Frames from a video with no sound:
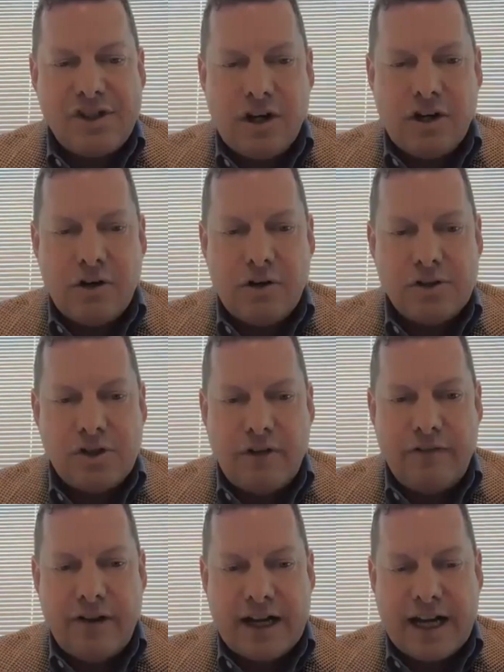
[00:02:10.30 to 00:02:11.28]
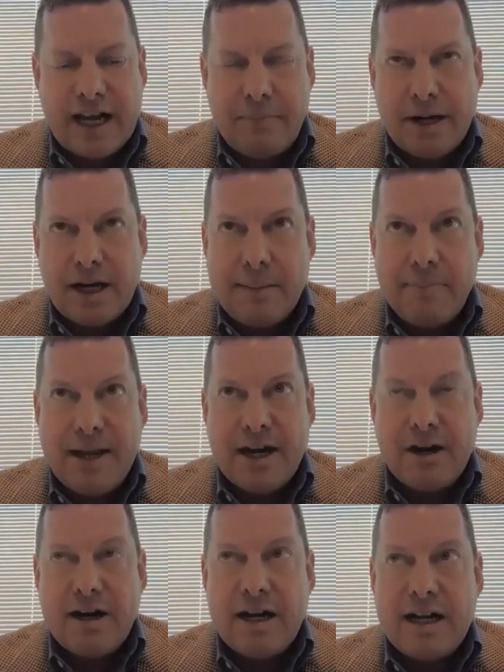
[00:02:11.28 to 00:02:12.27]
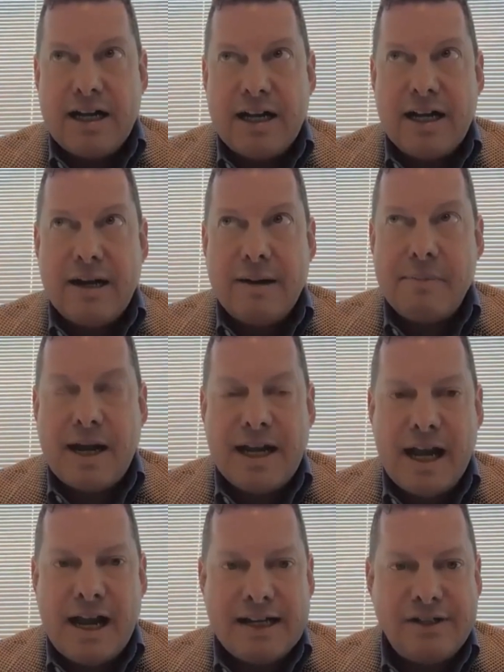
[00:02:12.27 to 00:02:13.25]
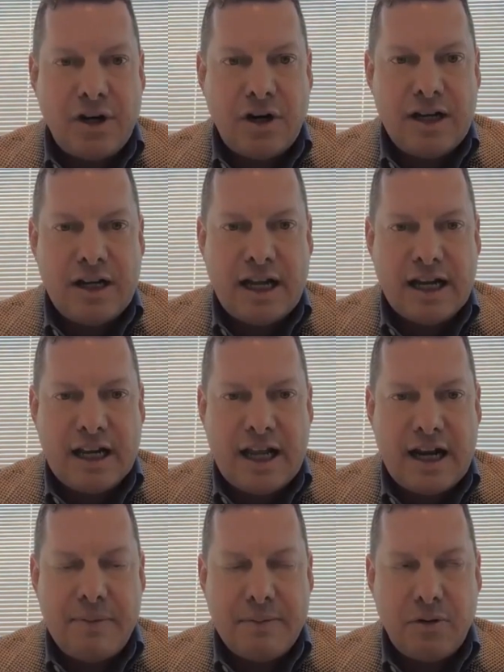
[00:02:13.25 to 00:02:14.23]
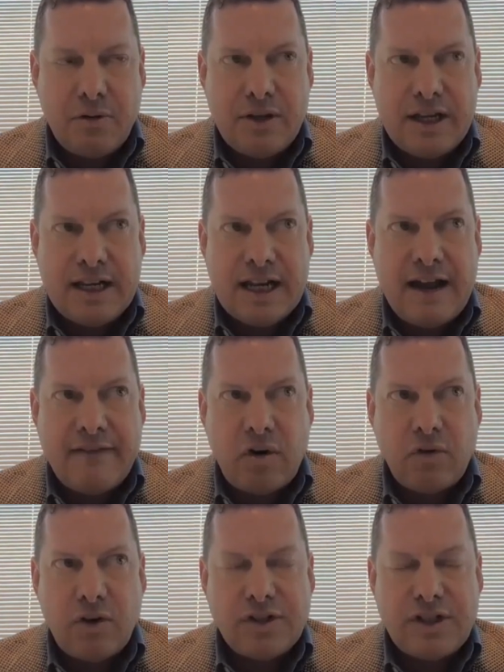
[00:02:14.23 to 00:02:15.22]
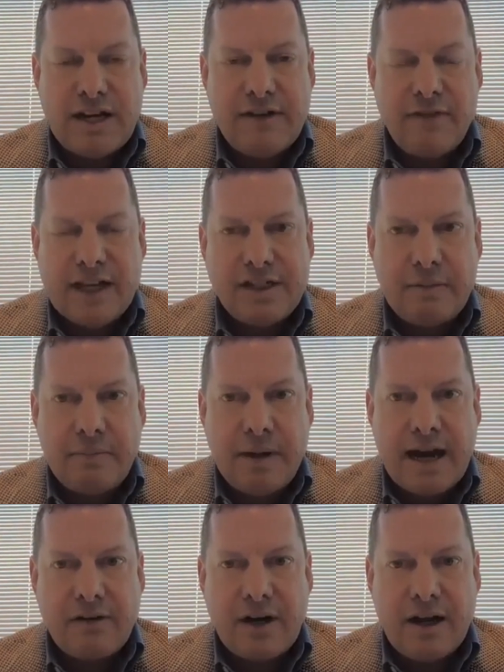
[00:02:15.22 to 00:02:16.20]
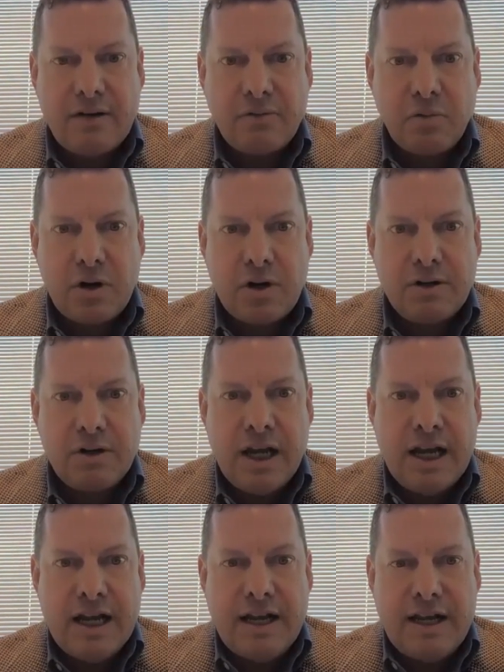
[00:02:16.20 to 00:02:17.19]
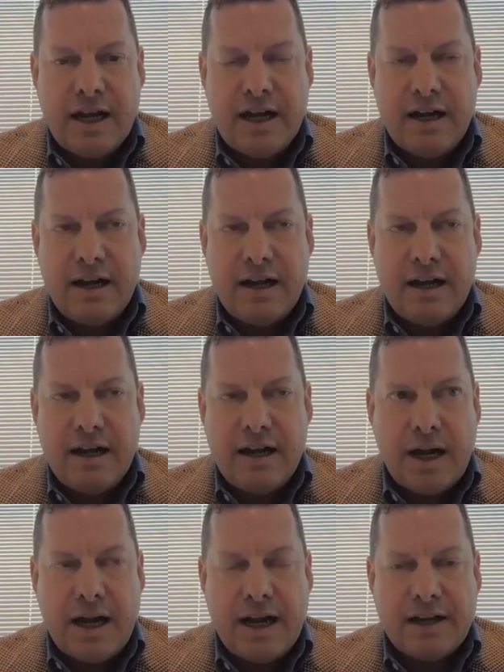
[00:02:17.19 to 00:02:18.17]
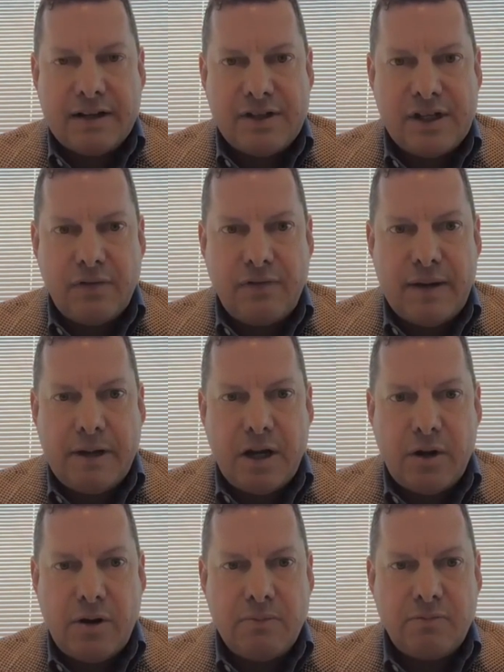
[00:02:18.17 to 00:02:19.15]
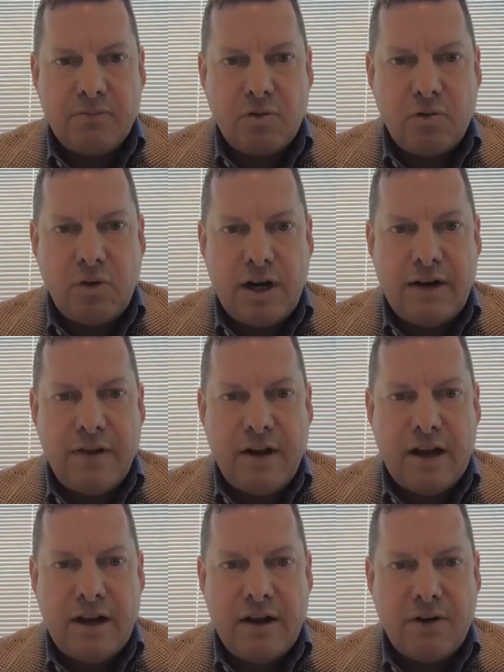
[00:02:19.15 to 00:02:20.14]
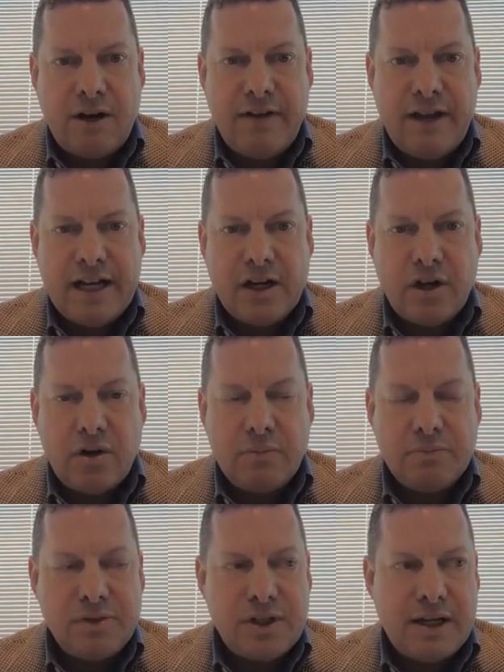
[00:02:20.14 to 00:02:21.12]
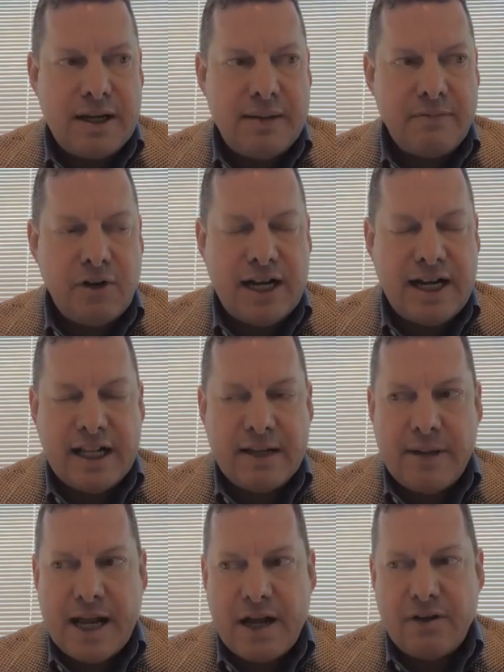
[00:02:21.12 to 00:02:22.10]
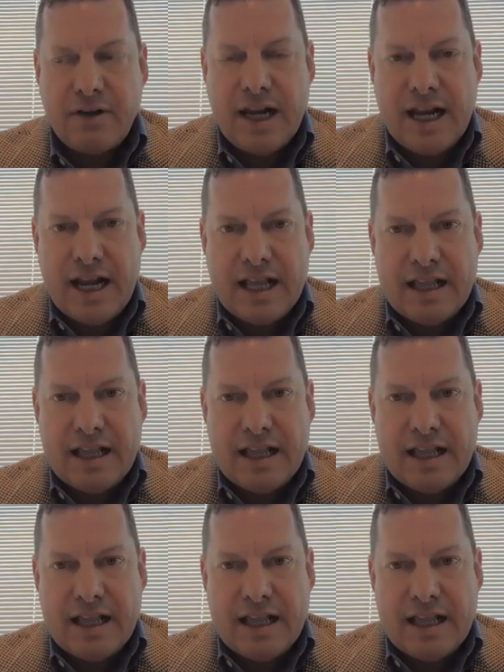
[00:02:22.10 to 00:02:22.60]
so if I kind of pick up there, I started like a lot of people that have a real estate investing background were buying single family home, renovating homes, renting them out,